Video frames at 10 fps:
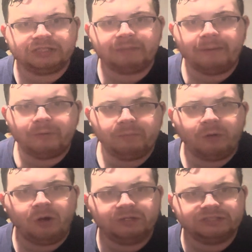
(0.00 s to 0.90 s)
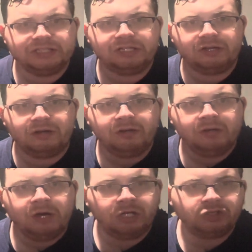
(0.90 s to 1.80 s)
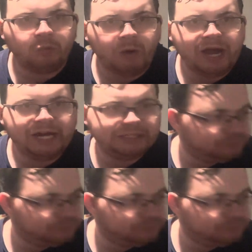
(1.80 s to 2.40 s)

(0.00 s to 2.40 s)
as my burn ball instead of the Hustle Wine